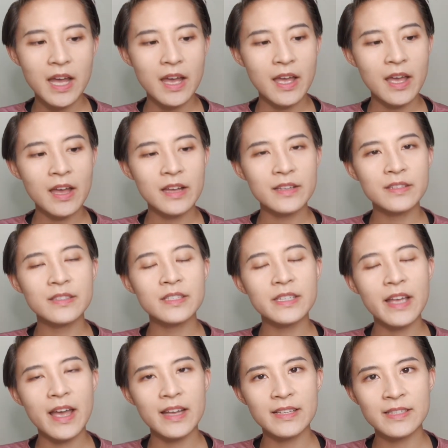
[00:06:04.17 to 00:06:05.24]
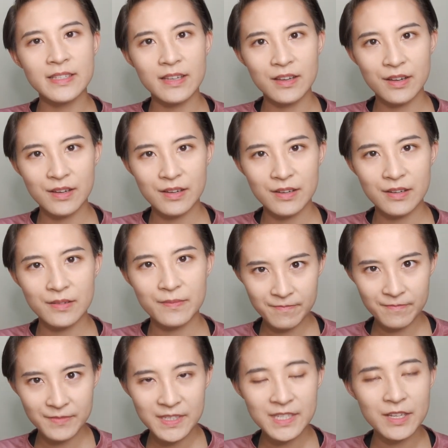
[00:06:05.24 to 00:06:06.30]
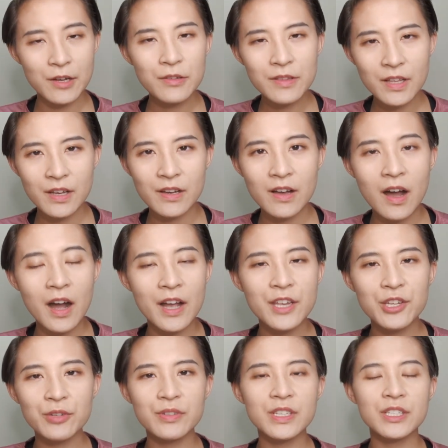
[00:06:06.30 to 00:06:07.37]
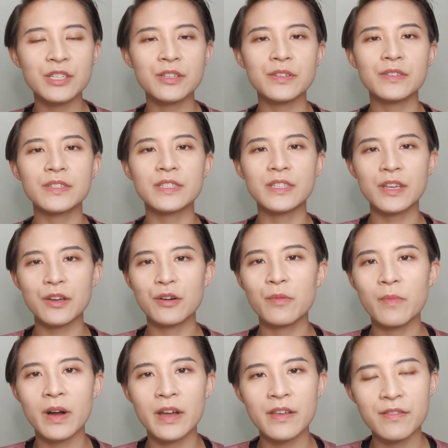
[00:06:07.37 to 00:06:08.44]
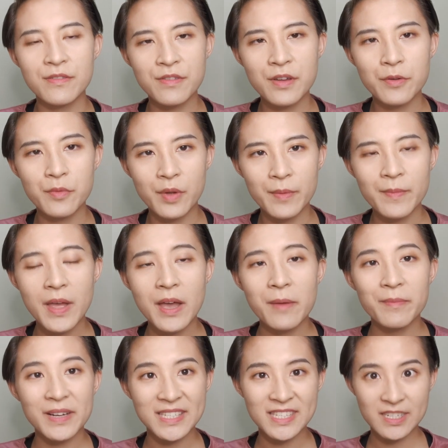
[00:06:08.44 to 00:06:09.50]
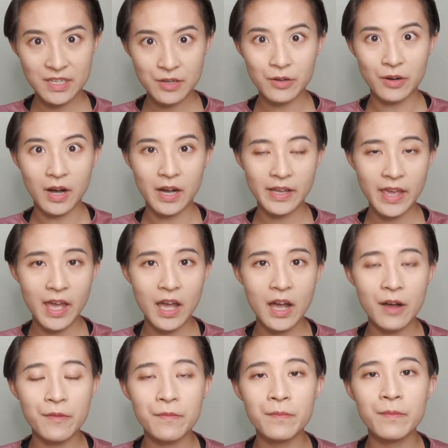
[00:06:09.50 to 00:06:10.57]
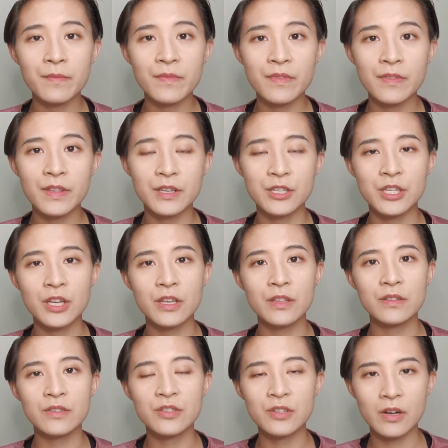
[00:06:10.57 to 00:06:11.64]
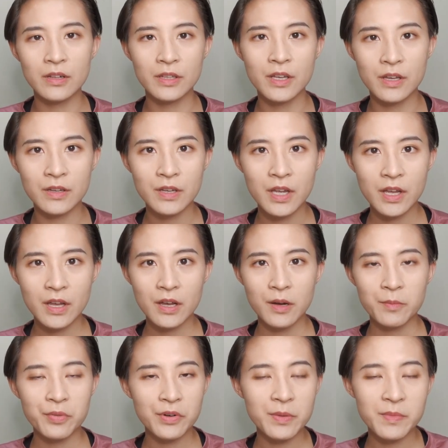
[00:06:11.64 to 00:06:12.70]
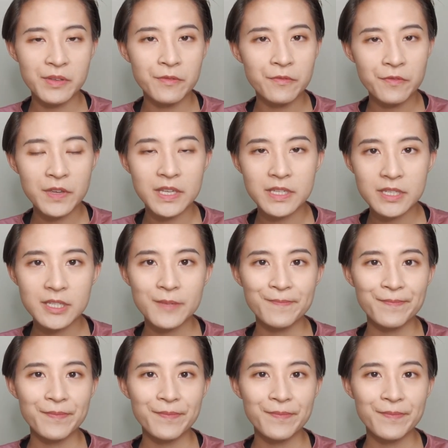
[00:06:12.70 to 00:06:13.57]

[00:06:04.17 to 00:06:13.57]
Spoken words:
And as a seller, I don't need to sell my Ethereum, but still I have the $10 premium fees.